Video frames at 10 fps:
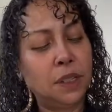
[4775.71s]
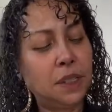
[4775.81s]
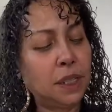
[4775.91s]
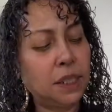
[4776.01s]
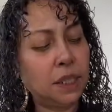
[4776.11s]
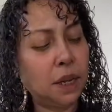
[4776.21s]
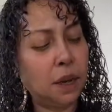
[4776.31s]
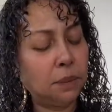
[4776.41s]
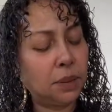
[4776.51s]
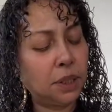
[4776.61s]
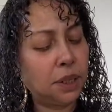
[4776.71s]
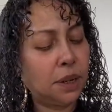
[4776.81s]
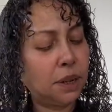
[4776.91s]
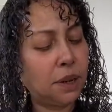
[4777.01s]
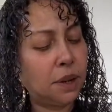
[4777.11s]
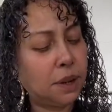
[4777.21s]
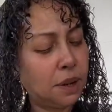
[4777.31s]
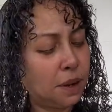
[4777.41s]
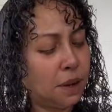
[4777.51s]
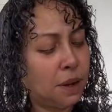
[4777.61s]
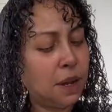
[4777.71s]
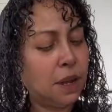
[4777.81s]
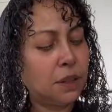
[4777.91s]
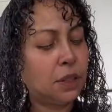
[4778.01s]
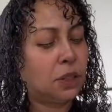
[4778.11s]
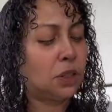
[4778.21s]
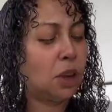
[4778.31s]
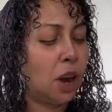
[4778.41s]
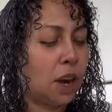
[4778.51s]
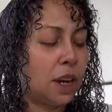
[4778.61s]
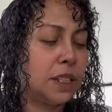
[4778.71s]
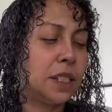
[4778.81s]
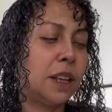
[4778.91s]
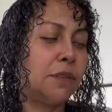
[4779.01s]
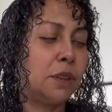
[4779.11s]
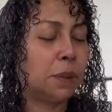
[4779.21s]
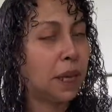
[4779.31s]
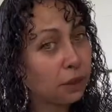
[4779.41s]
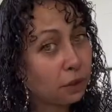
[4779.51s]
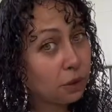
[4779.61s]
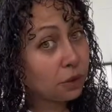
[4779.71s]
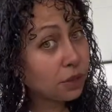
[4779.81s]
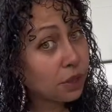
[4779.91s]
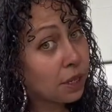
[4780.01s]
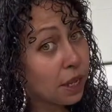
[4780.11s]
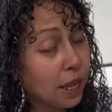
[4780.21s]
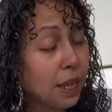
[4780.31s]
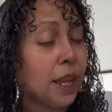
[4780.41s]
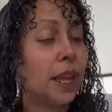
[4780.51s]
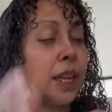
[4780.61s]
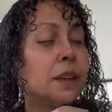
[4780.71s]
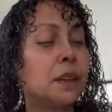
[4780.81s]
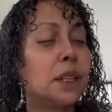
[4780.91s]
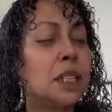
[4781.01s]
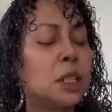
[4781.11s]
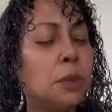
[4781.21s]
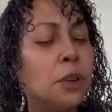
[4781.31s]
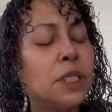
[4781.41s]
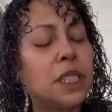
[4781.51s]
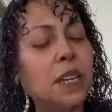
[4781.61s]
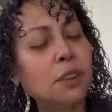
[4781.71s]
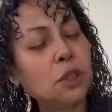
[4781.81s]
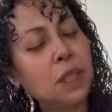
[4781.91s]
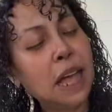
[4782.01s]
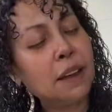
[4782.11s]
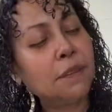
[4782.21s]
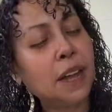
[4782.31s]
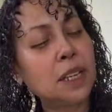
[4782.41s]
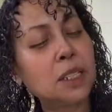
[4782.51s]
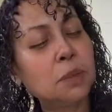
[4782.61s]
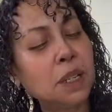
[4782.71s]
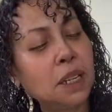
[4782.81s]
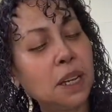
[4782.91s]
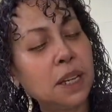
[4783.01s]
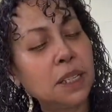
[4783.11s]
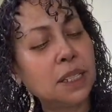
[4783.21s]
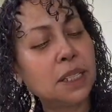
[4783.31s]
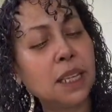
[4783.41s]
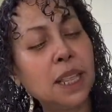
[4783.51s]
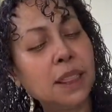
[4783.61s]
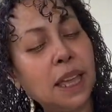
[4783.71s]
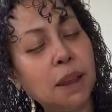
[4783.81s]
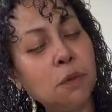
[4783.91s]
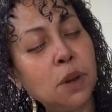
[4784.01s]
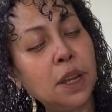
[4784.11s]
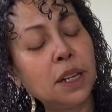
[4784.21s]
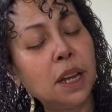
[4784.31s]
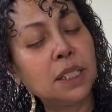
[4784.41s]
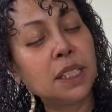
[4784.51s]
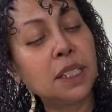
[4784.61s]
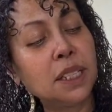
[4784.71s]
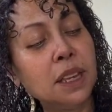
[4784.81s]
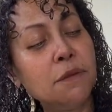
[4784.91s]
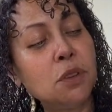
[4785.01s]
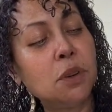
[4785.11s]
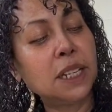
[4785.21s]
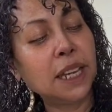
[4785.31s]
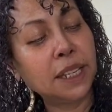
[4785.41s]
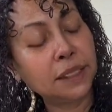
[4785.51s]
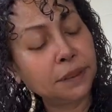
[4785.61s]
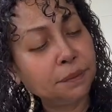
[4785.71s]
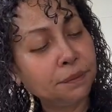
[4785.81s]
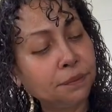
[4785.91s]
Six of Cups, the Star, and the Seven of Pentacles. Spirit is giving you that advice because they would deceive you again.